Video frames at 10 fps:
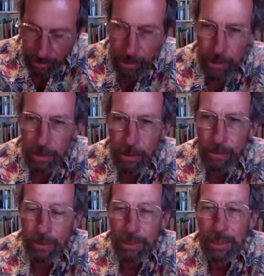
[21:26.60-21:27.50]
this
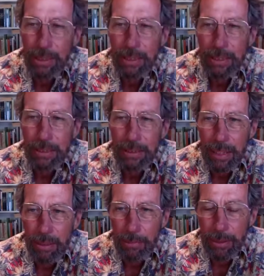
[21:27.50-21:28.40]
noose set
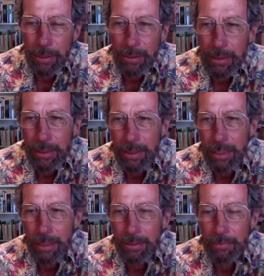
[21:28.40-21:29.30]
upon the
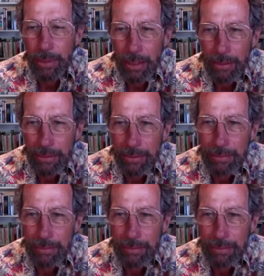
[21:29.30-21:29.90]
color brown.